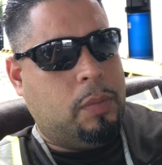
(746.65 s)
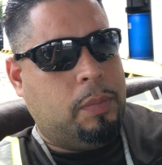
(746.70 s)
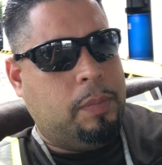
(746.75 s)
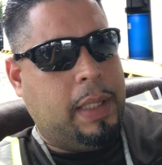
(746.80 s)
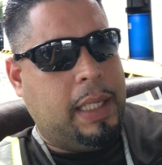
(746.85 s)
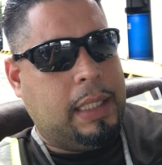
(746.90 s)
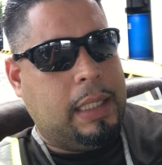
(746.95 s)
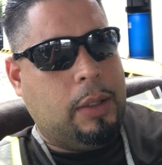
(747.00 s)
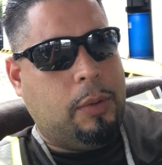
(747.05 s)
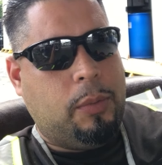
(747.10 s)

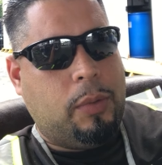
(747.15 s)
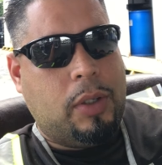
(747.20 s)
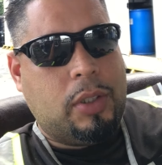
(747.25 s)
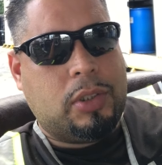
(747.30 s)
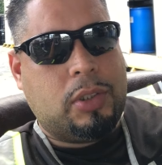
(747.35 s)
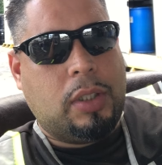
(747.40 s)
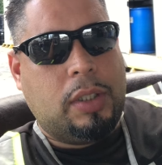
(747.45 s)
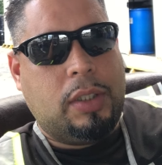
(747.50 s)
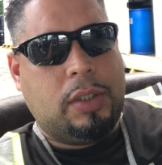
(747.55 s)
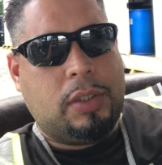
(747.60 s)
make it
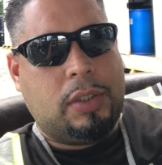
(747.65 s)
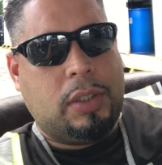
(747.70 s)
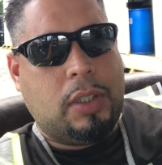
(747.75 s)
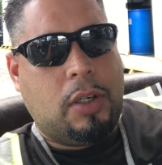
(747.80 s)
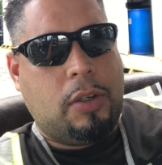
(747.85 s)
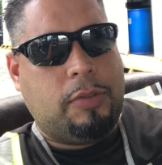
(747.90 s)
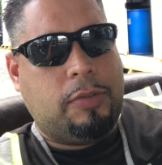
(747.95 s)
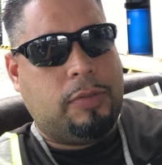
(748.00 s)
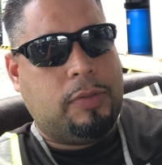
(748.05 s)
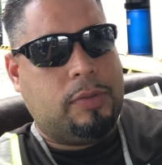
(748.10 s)
worse on
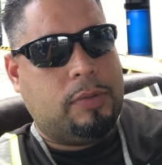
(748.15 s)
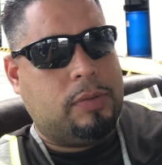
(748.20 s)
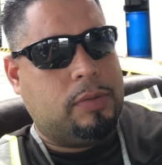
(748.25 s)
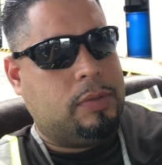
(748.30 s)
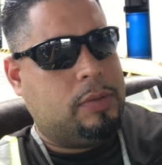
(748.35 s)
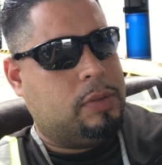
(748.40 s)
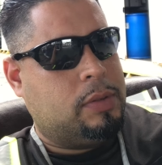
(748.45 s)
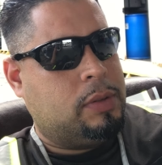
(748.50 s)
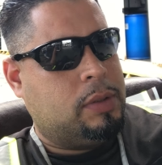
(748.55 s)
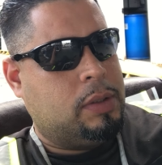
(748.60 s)
yourself.
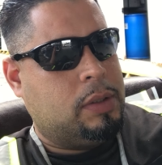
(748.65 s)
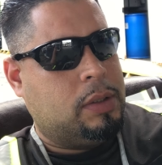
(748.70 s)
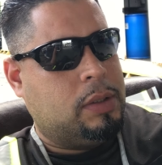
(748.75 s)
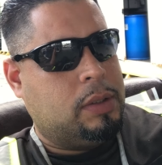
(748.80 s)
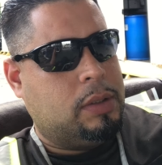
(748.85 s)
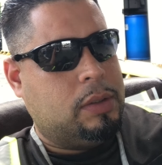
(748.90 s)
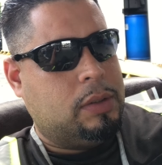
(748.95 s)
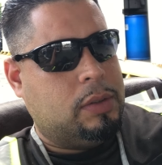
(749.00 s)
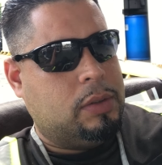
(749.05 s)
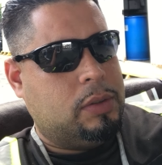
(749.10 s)

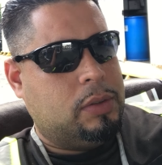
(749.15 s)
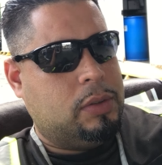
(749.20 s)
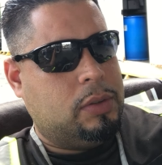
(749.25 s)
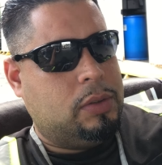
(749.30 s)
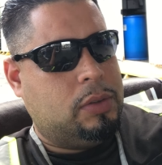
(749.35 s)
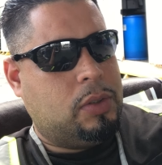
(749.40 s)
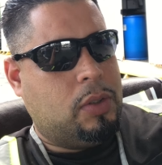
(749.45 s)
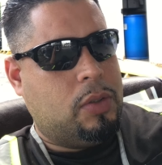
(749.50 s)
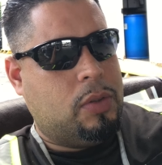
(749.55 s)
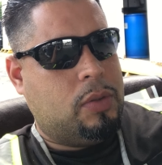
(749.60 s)

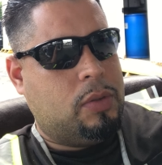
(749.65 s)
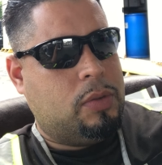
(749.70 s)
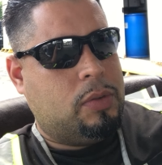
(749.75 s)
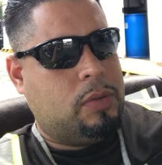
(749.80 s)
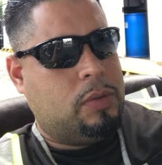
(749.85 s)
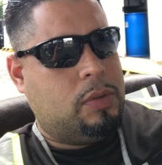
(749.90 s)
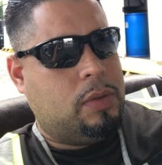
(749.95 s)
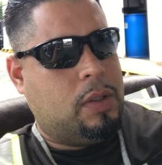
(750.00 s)
Don't